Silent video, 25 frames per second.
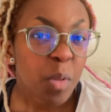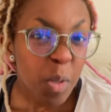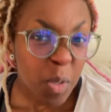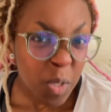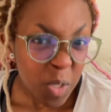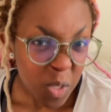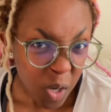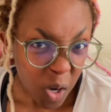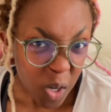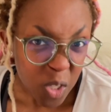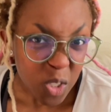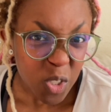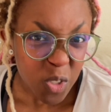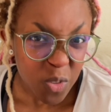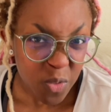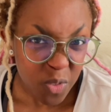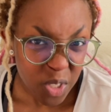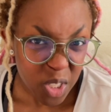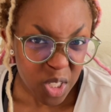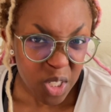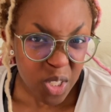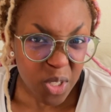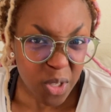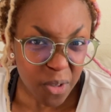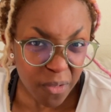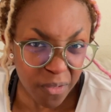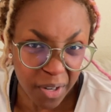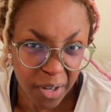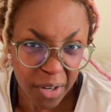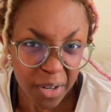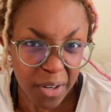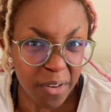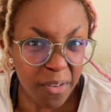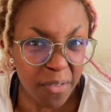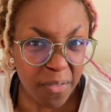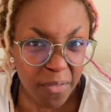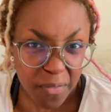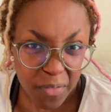Doctor's visits are
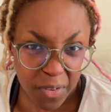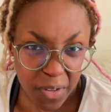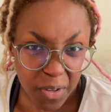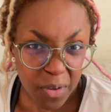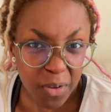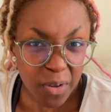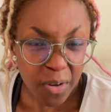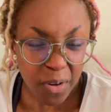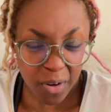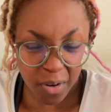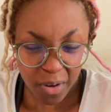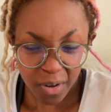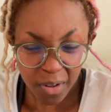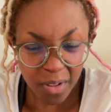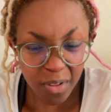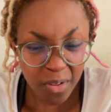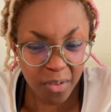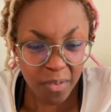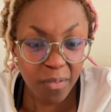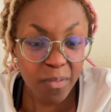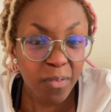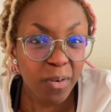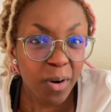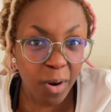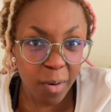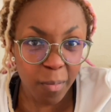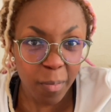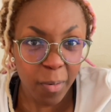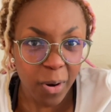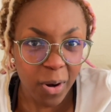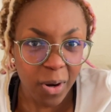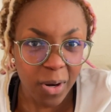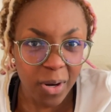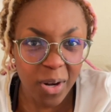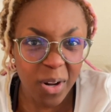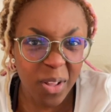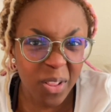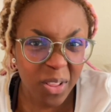very far
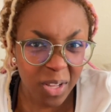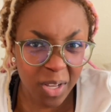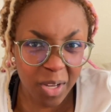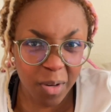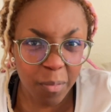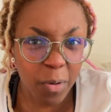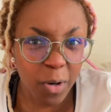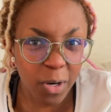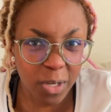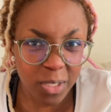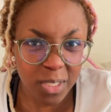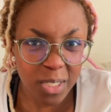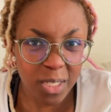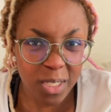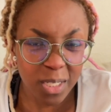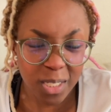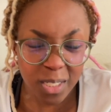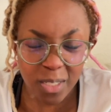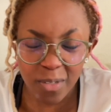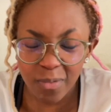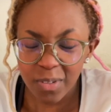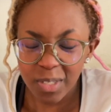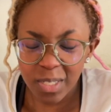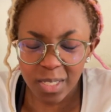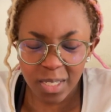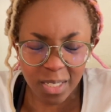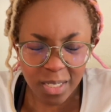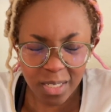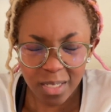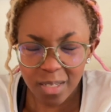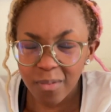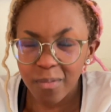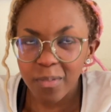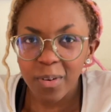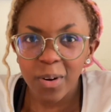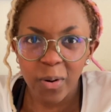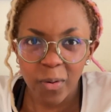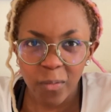apart, and like prosthetist visits
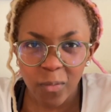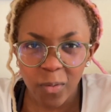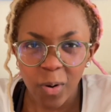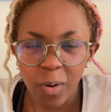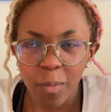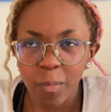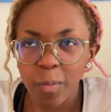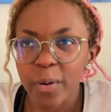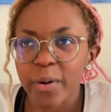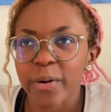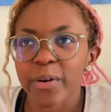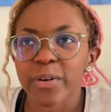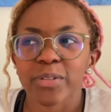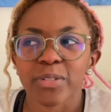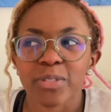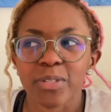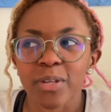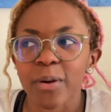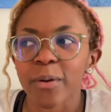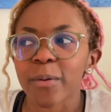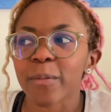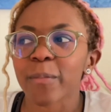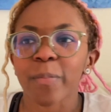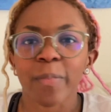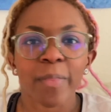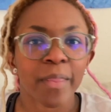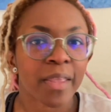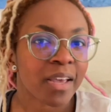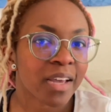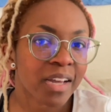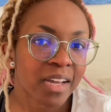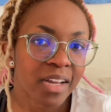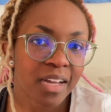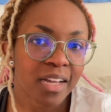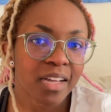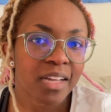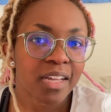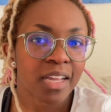very far apart, so
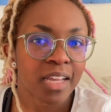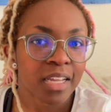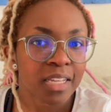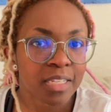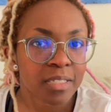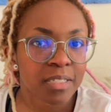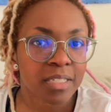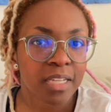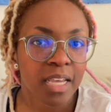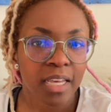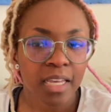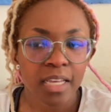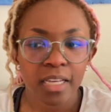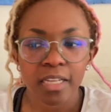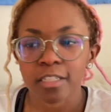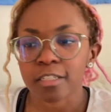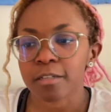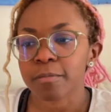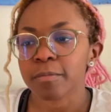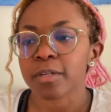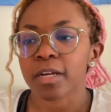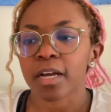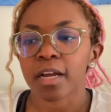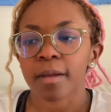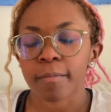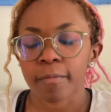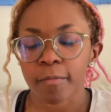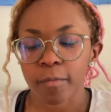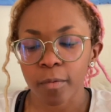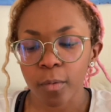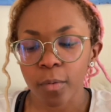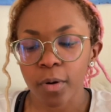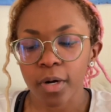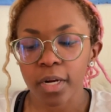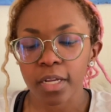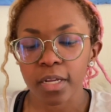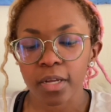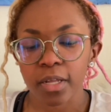it's taking some time. I've been
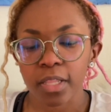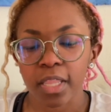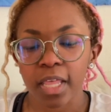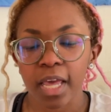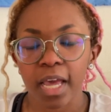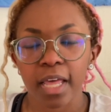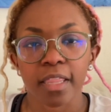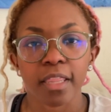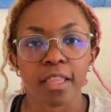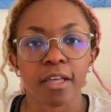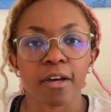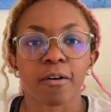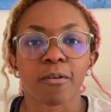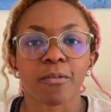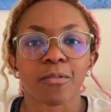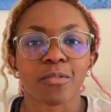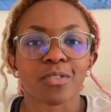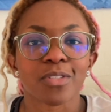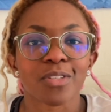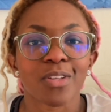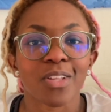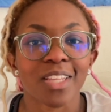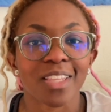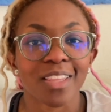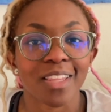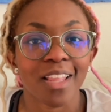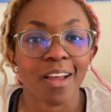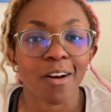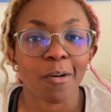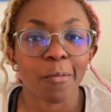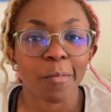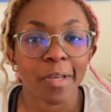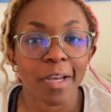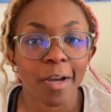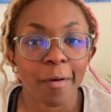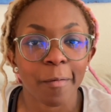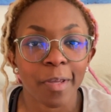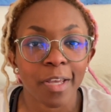working on that though, so like that'll
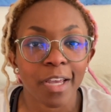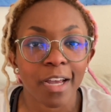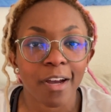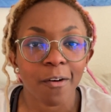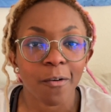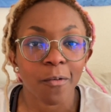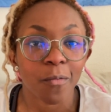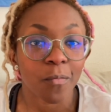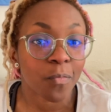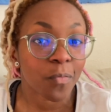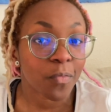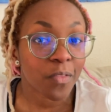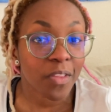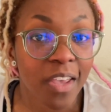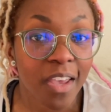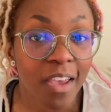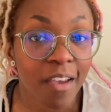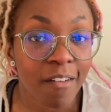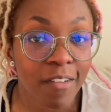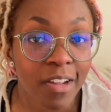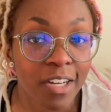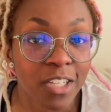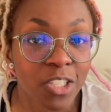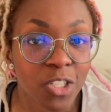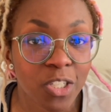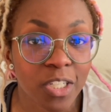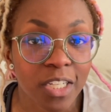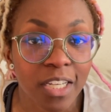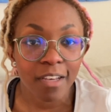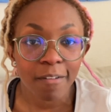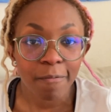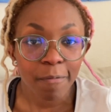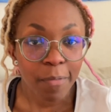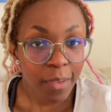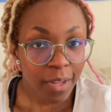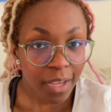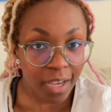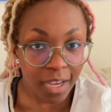be coming out eventually.
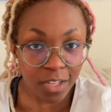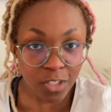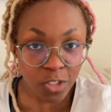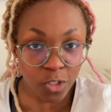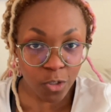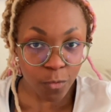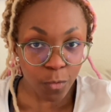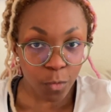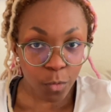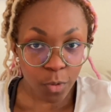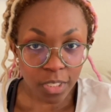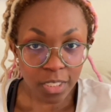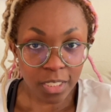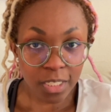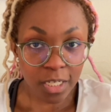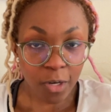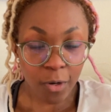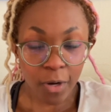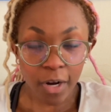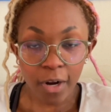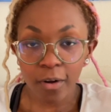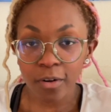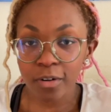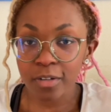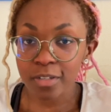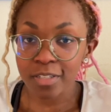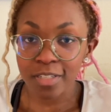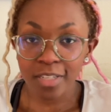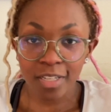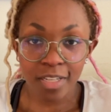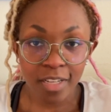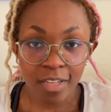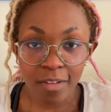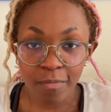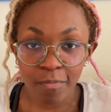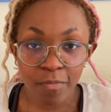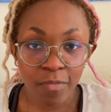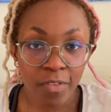And so if you want to stick around and
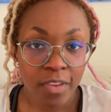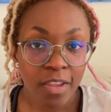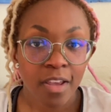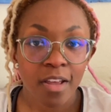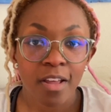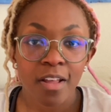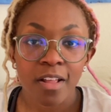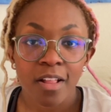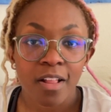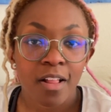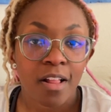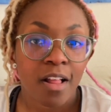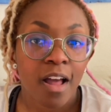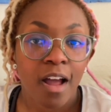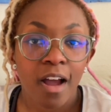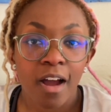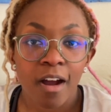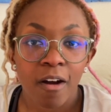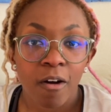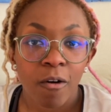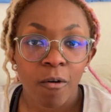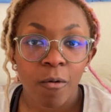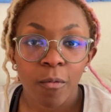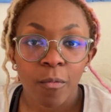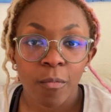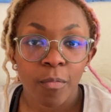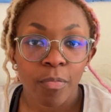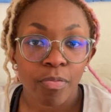see how